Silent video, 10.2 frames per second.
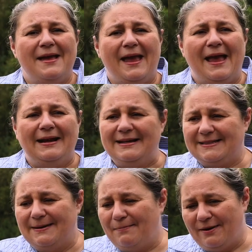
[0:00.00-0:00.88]
and he
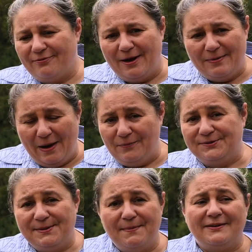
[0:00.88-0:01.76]
said by far that
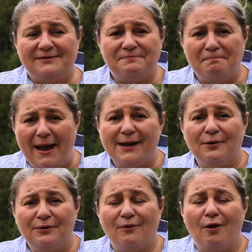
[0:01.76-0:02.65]
was the best mic
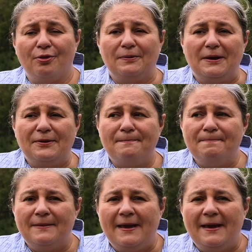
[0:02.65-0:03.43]
out of all three of them.